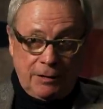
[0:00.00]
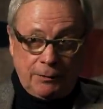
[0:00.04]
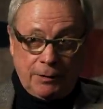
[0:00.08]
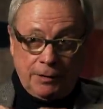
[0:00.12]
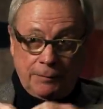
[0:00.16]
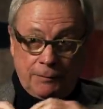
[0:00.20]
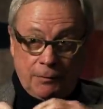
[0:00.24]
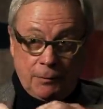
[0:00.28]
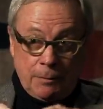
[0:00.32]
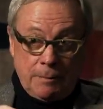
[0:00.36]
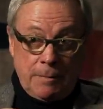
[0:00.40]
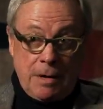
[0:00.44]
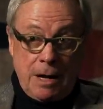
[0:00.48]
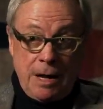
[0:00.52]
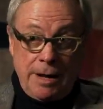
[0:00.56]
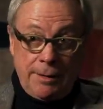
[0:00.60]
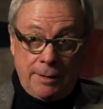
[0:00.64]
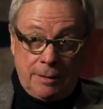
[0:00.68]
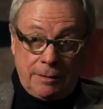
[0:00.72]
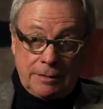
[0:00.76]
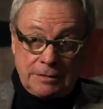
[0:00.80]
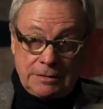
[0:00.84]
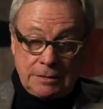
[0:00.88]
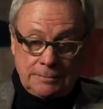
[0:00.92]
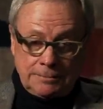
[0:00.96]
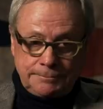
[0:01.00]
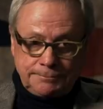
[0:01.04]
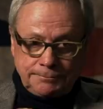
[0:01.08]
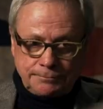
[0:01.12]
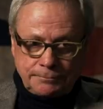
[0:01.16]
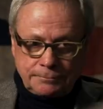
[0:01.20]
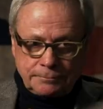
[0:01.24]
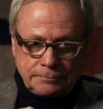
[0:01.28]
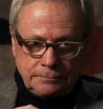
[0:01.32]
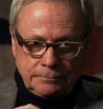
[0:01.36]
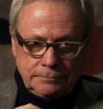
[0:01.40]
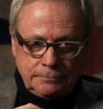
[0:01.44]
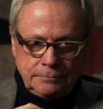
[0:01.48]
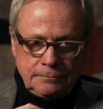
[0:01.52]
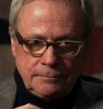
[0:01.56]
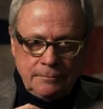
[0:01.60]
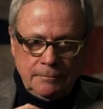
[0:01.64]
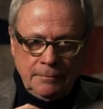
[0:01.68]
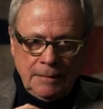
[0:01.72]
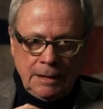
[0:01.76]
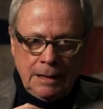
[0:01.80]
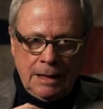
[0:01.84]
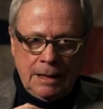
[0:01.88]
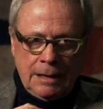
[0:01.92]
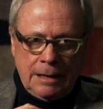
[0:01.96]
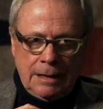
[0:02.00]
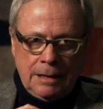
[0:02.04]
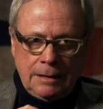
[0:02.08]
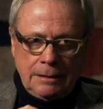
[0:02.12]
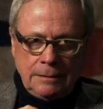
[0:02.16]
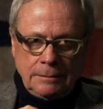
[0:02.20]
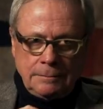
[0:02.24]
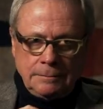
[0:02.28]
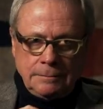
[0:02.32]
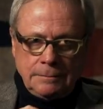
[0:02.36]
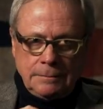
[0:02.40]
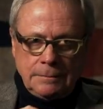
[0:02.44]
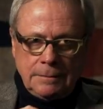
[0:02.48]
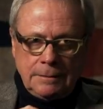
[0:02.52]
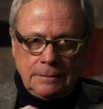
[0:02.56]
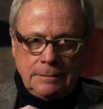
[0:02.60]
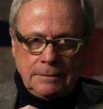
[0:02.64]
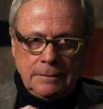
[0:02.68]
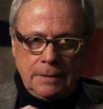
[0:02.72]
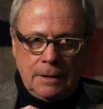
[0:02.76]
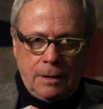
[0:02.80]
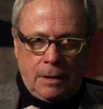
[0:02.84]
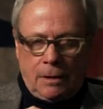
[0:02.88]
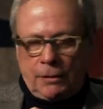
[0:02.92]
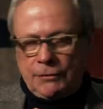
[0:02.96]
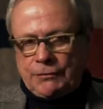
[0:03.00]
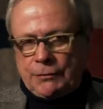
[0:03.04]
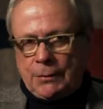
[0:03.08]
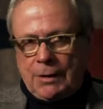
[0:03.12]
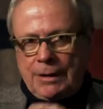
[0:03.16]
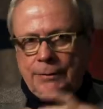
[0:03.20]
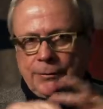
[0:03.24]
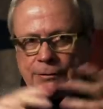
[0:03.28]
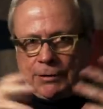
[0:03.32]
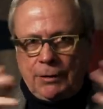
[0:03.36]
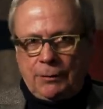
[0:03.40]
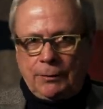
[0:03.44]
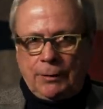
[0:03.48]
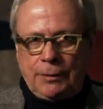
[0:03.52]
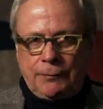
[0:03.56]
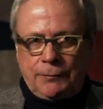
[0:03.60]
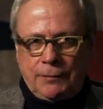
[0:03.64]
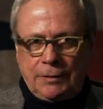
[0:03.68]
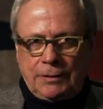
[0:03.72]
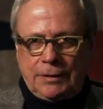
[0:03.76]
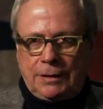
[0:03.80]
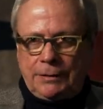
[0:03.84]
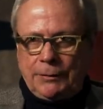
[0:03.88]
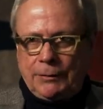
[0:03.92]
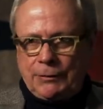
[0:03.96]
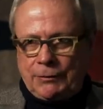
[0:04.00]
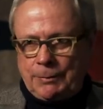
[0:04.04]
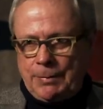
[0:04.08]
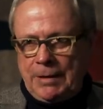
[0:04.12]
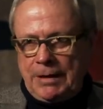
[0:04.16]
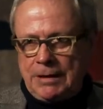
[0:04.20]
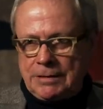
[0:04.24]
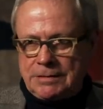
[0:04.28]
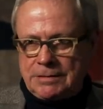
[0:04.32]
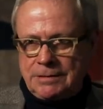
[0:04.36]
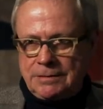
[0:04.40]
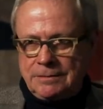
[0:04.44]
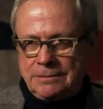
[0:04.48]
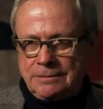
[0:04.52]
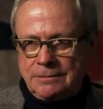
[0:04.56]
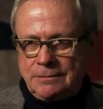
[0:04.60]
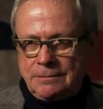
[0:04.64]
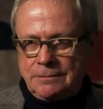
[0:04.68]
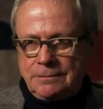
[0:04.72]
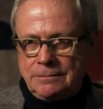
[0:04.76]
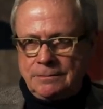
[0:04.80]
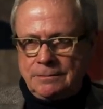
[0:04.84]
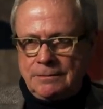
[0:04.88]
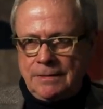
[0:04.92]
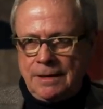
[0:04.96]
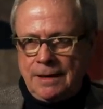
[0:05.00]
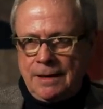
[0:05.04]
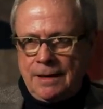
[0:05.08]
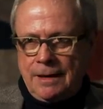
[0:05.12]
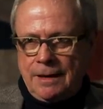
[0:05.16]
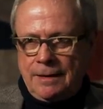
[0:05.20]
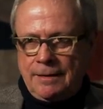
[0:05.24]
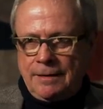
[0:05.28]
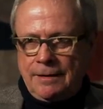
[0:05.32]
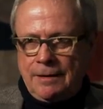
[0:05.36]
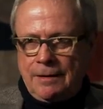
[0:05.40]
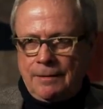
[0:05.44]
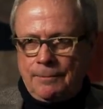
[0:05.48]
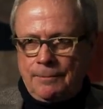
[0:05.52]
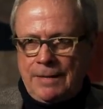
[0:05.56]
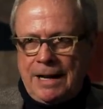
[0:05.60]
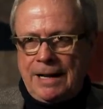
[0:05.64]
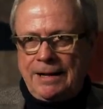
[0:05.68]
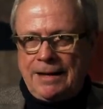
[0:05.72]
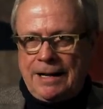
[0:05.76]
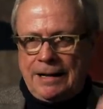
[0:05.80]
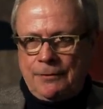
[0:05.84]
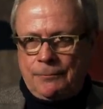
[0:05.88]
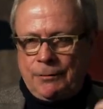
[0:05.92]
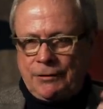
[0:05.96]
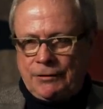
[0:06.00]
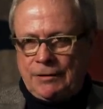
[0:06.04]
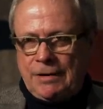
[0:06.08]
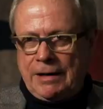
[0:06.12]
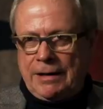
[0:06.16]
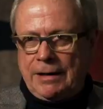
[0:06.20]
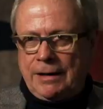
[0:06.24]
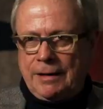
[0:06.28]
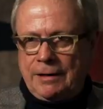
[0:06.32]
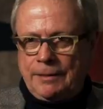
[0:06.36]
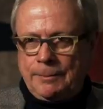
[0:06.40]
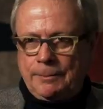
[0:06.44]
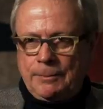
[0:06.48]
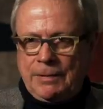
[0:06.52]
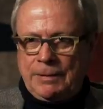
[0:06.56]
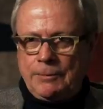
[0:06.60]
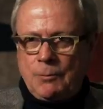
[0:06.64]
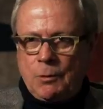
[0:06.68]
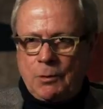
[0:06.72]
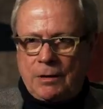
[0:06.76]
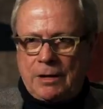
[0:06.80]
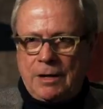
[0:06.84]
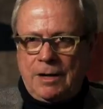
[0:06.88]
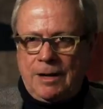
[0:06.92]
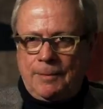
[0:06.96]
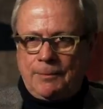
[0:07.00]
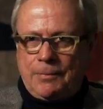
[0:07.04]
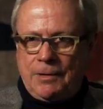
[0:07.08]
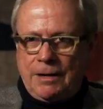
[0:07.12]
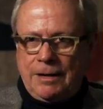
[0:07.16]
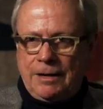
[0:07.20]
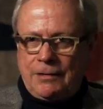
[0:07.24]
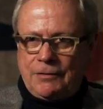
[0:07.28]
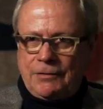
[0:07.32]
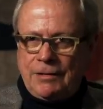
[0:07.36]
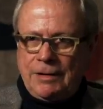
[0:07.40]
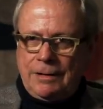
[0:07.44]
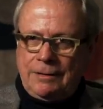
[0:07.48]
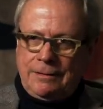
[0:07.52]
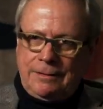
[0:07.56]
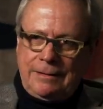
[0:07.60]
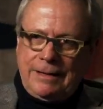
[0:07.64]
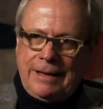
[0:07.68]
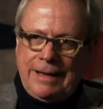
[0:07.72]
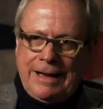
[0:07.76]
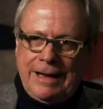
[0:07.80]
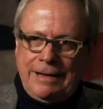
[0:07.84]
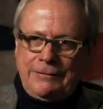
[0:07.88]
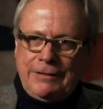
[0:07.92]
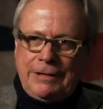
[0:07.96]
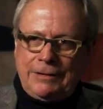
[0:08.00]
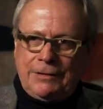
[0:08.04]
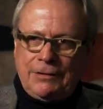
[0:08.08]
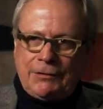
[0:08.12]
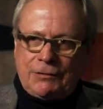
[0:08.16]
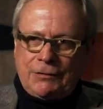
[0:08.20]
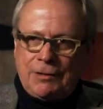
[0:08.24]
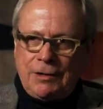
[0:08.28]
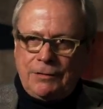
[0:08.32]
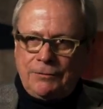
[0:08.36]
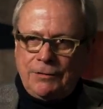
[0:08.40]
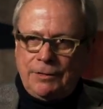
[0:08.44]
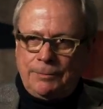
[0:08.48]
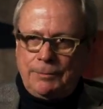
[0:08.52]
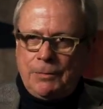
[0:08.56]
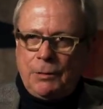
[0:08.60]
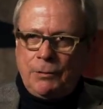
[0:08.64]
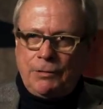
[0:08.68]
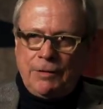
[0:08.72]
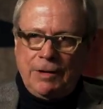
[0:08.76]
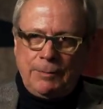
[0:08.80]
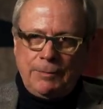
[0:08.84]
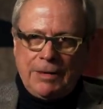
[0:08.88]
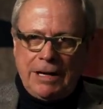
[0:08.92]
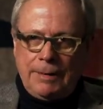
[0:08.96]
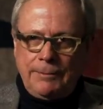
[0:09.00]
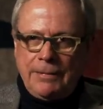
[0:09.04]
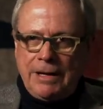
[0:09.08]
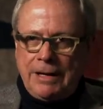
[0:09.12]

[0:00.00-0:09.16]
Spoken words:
hungry for models. Also, I was hungry for clear space. You know, my life was getting a little bit more complex, and having discovered both in my